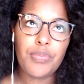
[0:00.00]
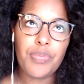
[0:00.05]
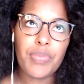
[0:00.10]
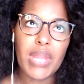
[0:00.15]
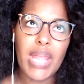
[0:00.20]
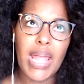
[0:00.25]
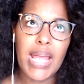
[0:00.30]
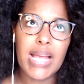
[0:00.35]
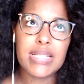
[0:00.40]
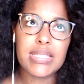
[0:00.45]

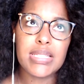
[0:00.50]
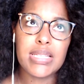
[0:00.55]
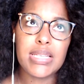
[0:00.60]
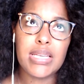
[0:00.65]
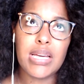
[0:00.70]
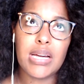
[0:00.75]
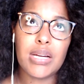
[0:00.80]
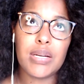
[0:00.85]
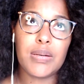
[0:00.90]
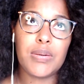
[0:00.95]
as a
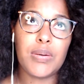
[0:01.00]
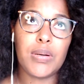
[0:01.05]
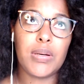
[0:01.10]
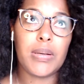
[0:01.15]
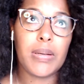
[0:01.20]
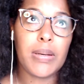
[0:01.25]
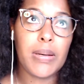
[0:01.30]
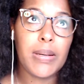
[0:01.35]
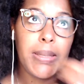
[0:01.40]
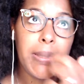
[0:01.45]
young
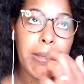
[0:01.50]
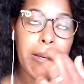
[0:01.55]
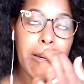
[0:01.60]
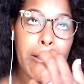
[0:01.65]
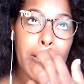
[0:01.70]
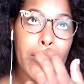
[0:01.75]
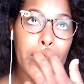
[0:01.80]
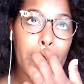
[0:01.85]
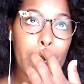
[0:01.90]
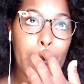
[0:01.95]

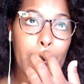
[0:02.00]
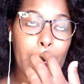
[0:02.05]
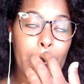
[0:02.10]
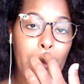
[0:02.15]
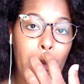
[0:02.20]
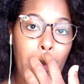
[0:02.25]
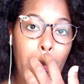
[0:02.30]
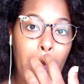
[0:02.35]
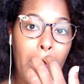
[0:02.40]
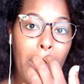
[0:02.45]
girl,
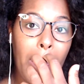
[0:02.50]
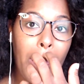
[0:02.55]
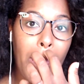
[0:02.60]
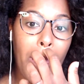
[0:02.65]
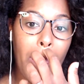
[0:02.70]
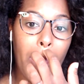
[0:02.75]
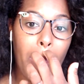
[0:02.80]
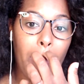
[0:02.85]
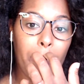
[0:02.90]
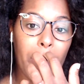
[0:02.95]

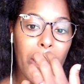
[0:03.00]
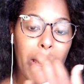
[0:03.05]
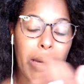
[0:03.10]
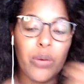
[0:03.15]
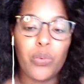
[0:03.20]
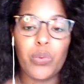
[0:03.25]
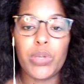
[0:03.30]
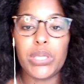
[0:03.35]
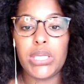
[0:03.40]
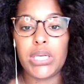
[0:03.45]
I had a
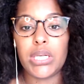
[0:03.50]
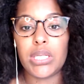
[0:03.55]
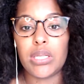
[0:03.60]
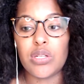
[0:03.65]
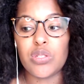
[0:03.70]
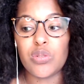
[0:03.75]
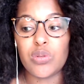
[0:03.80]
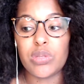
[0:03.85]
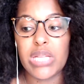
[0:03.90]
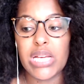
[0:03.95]
really
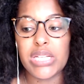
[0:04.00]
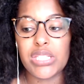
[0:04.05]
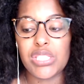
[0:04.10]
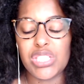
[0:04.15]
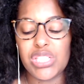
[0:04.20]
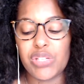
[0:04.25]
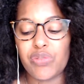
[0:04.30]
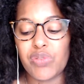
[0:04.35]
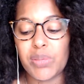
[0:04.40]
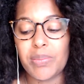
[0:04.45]
close
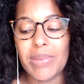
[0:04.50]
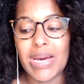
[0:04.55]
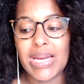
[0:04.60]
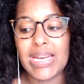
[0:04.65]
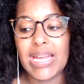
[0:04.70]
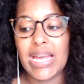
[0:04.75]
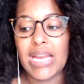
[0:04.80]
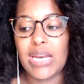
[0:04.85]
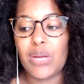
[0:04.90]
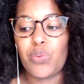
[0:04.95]
relationship with my
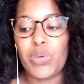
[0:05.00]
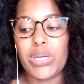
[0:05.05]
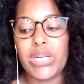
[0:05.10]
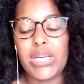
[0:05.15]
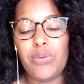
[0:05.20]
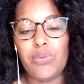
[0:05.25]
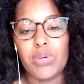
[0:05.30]
dad, and what he would